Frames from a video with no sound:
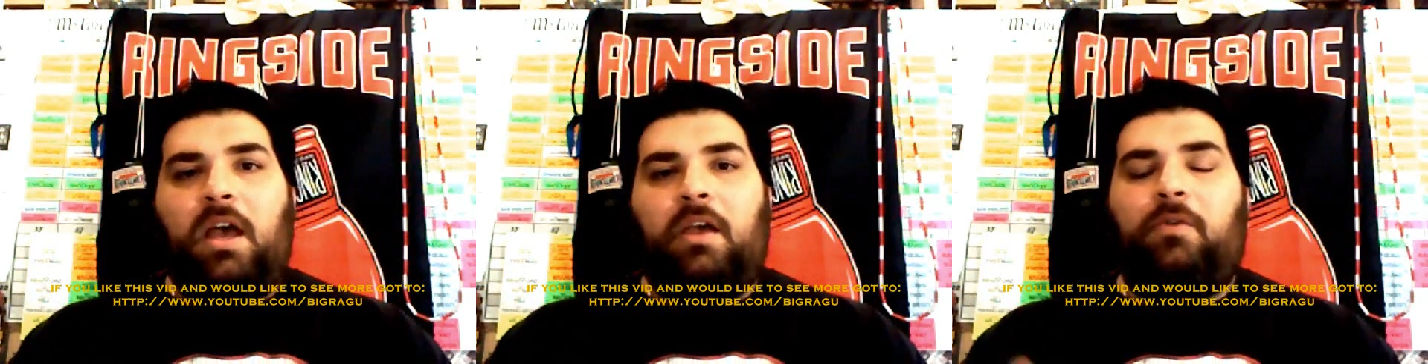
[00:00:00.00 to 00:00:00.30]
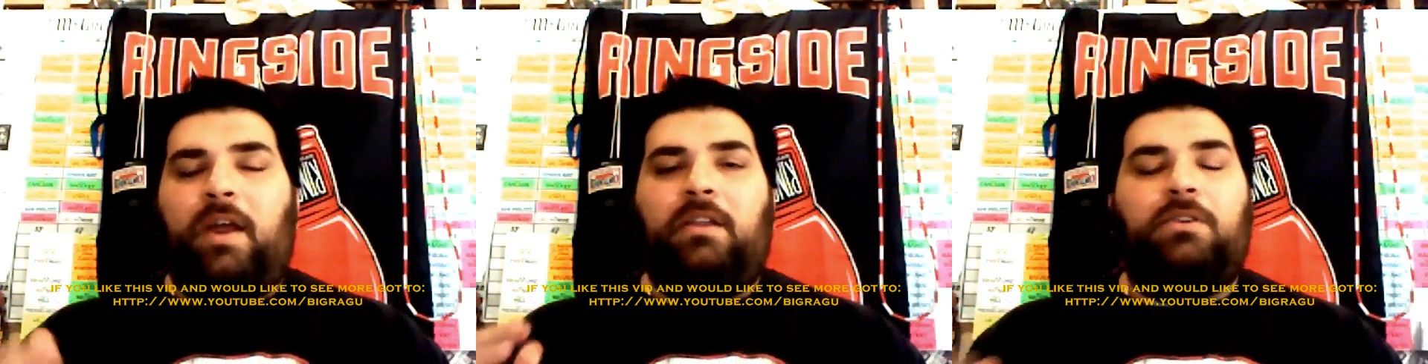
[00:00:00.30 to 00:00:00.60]
And
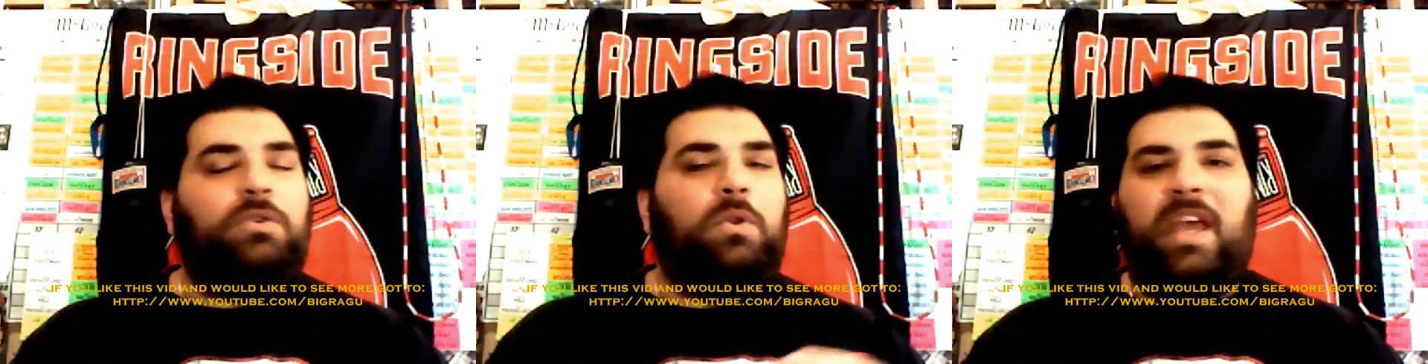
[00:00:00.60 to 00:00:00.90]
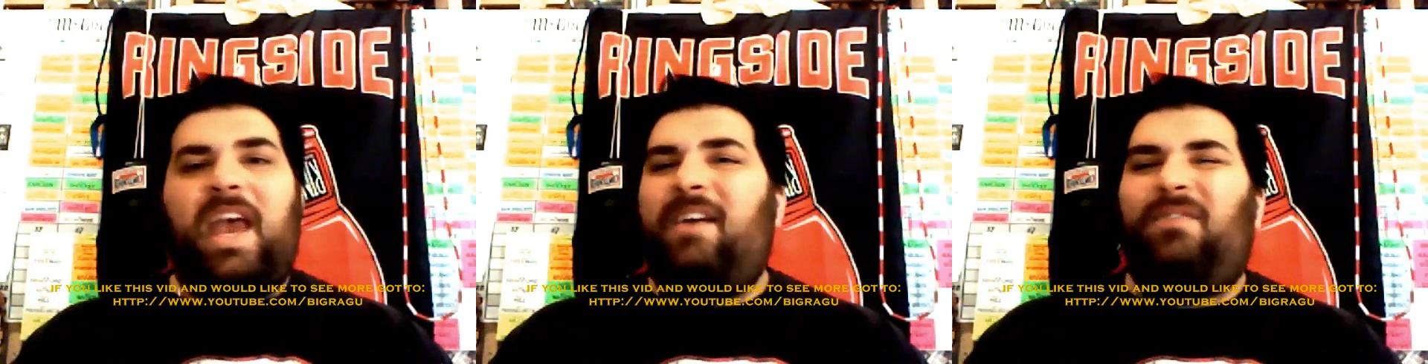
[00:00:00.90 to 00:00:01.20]
granted, there's only
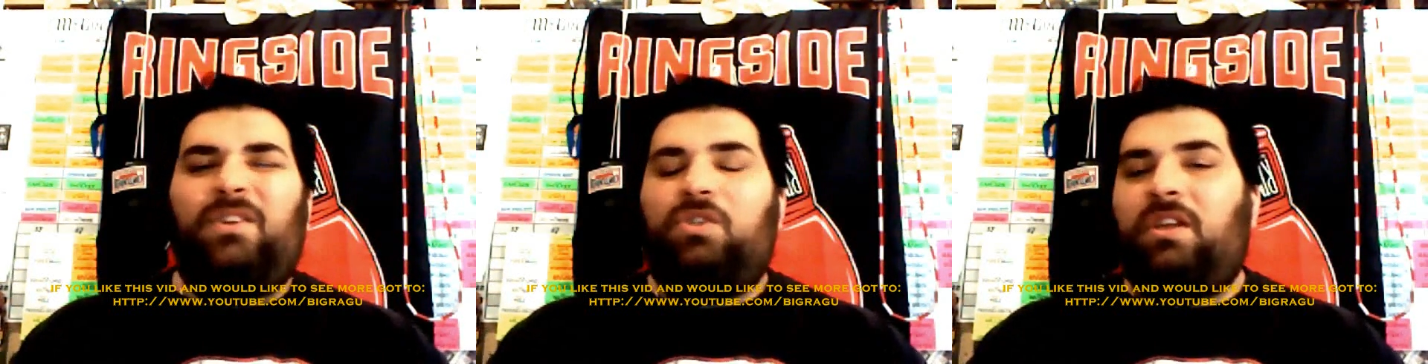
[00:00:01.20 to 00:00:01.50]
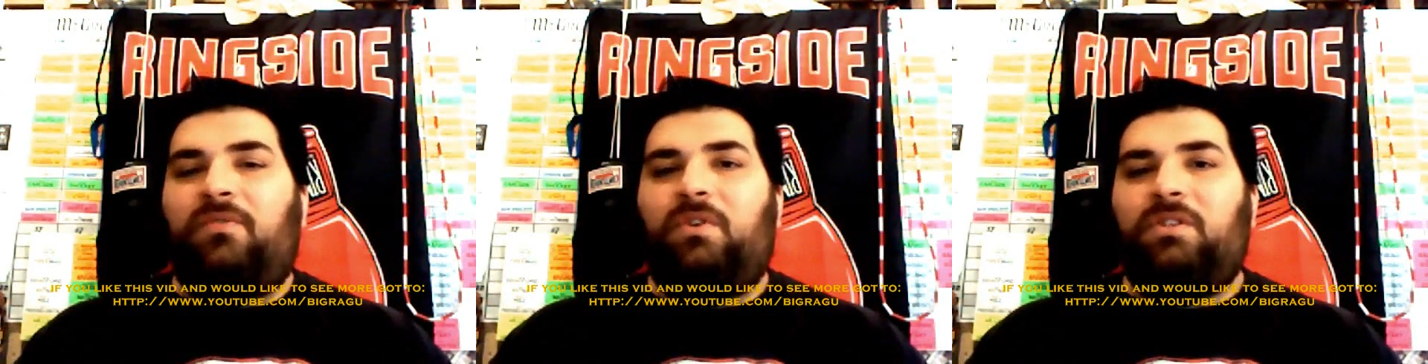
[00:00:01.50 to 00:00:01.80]
a half-inch
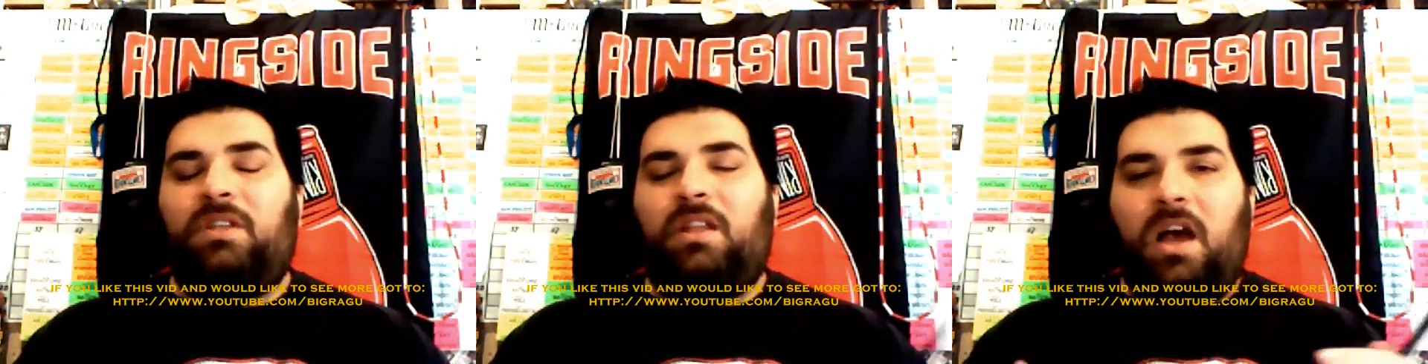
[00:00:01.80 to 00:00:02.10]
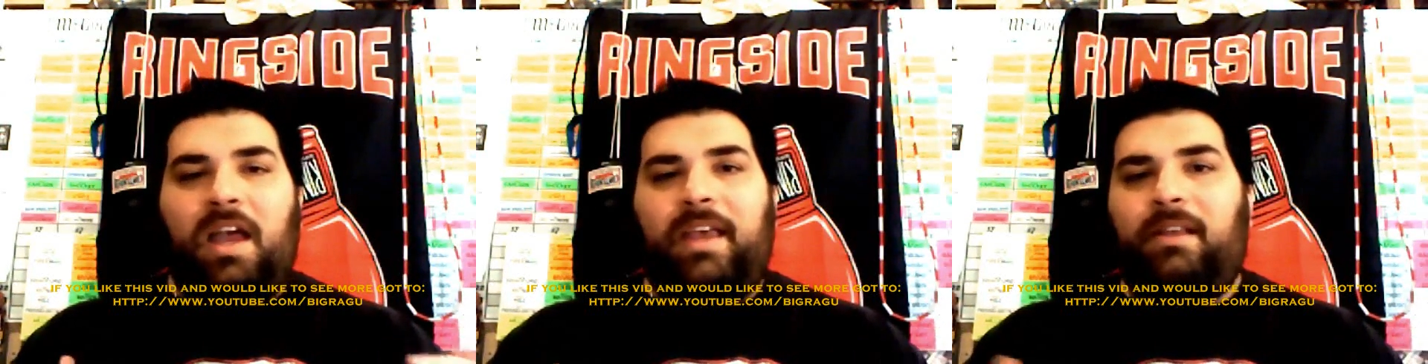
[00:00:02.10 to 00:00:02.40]
difference in the
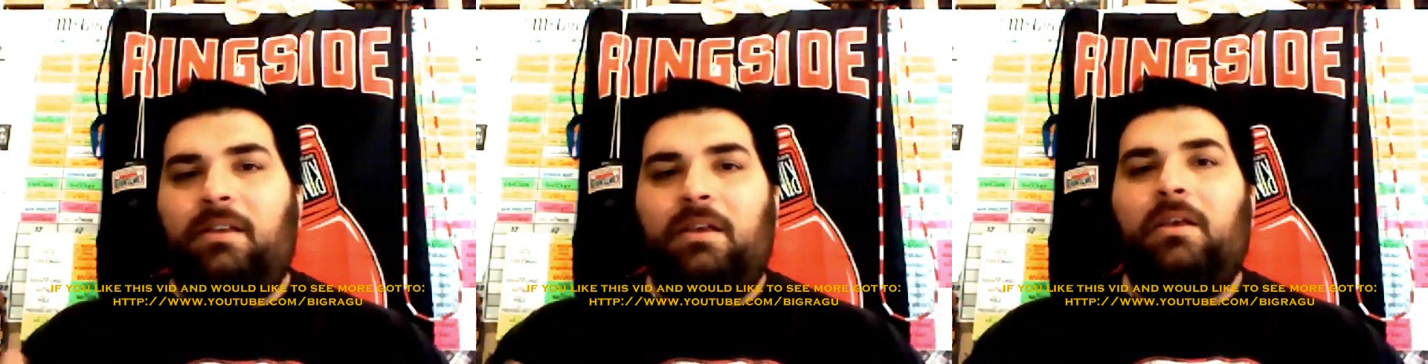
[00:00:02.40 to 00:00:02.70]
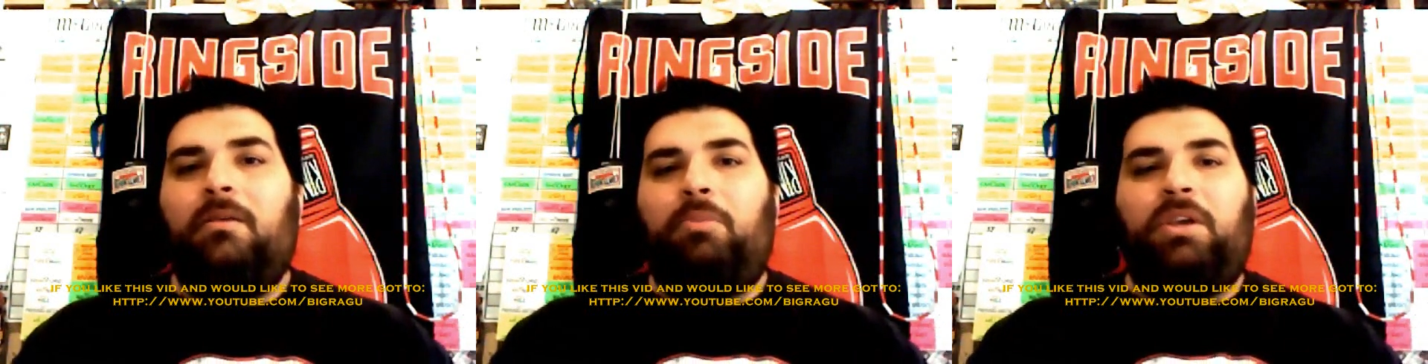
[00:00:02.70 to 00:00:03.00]
height,
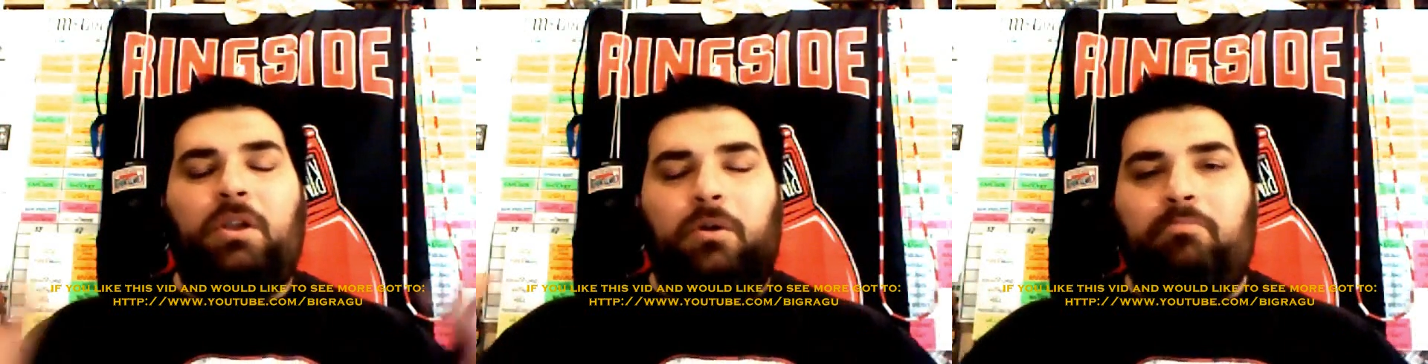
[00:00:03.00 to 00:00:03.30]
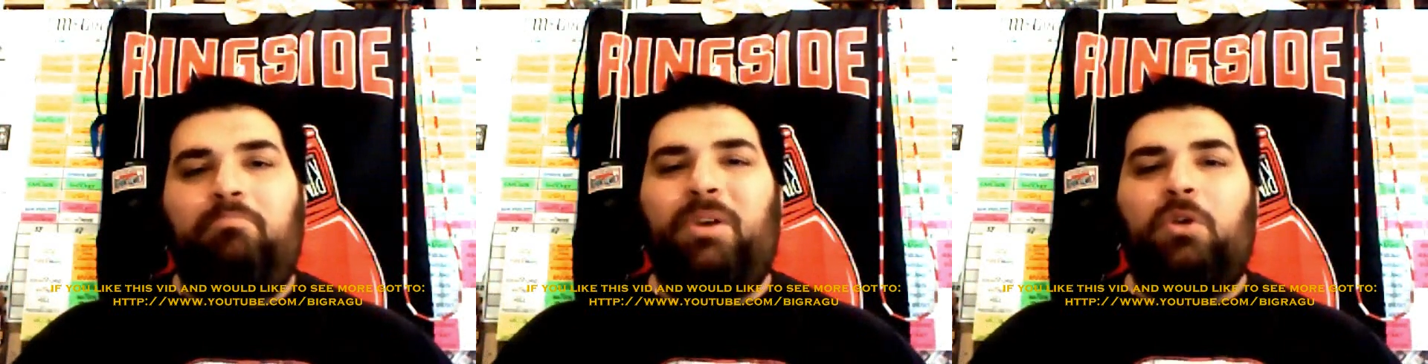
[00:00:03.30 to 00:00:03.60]
but
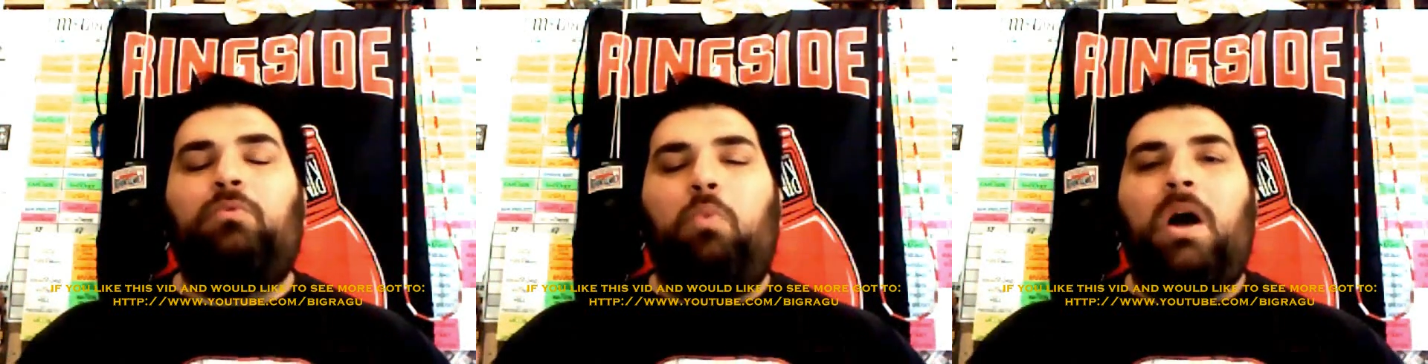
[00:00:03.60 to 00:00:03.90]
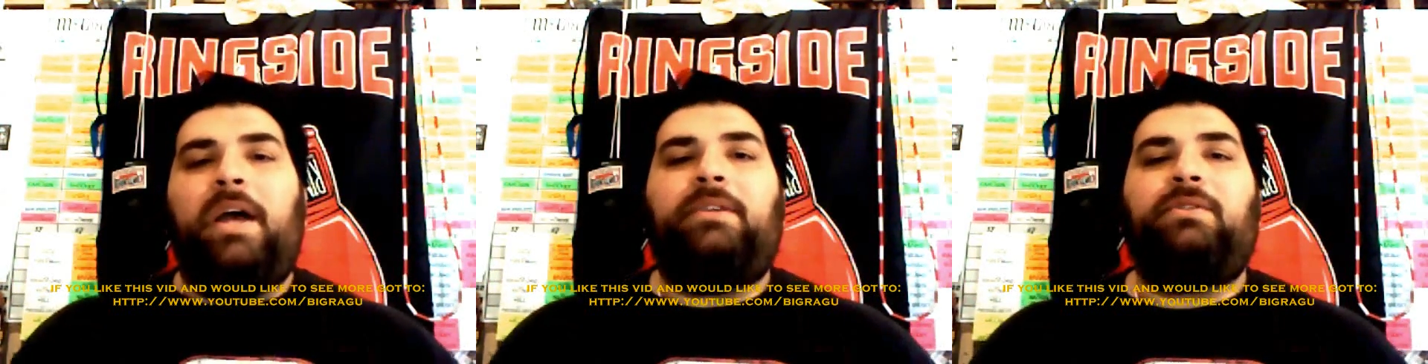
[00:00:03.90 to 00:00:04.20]

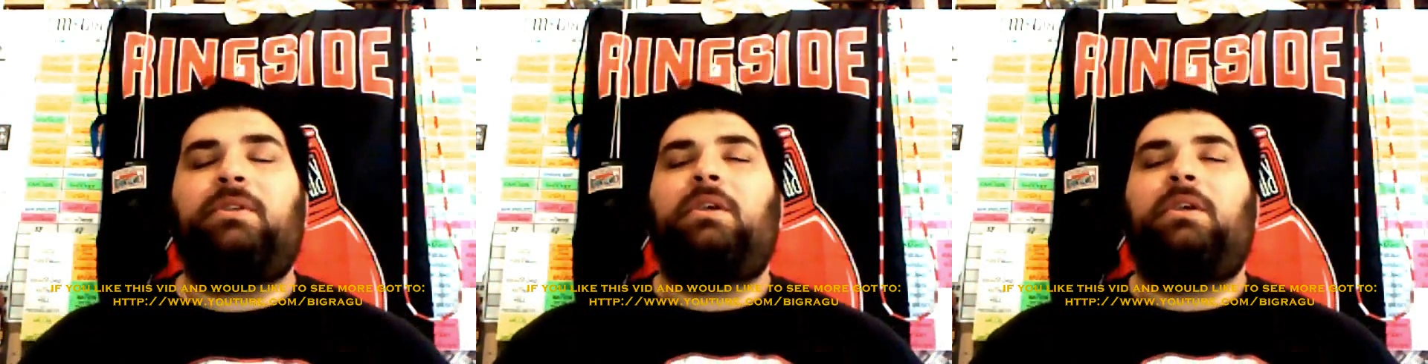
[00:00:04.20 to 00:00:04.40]
build-wise,